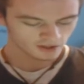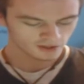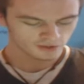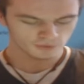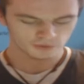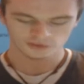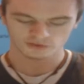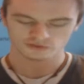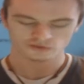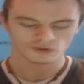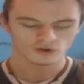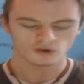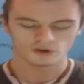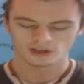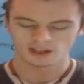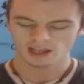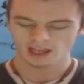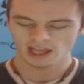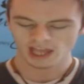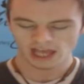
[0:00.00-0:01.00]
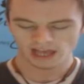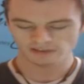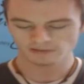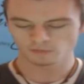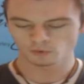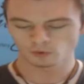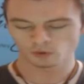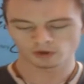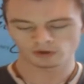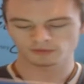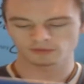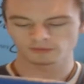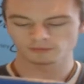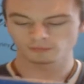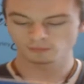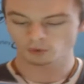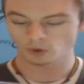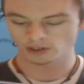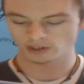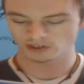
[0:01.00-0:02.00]
you are strong. Having more
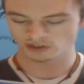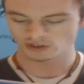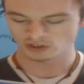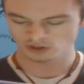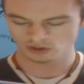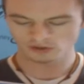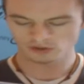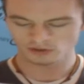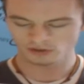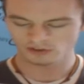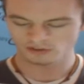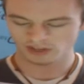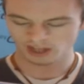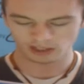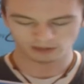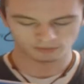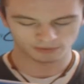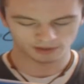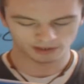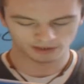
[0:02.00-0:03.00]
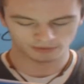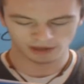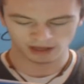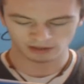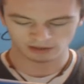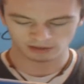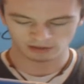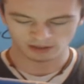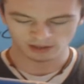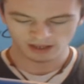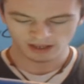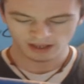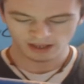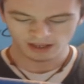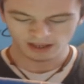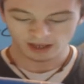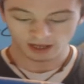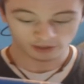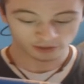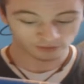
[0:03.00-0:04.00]
money sure does help in a battle,
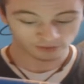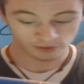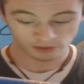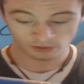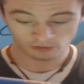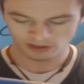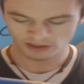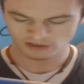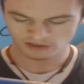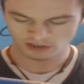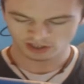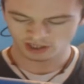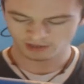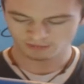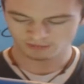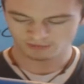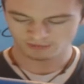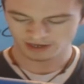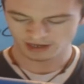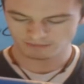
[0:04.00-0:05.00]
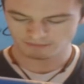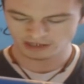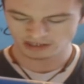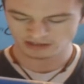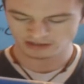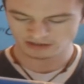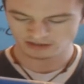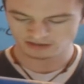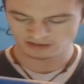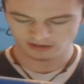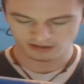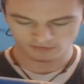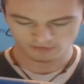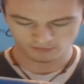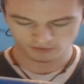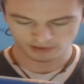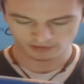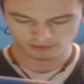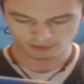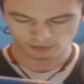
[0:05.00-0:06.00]
and using the right type can mean the
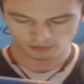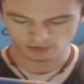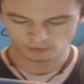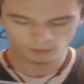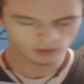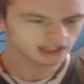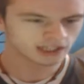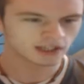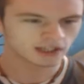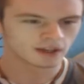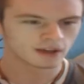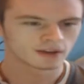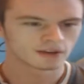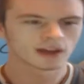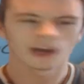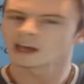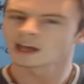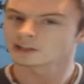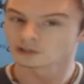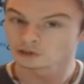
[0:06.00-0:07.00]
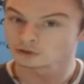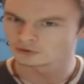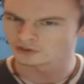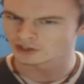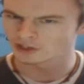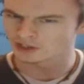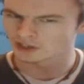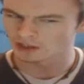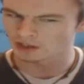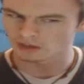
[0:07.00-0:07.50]
difference between winning and losing.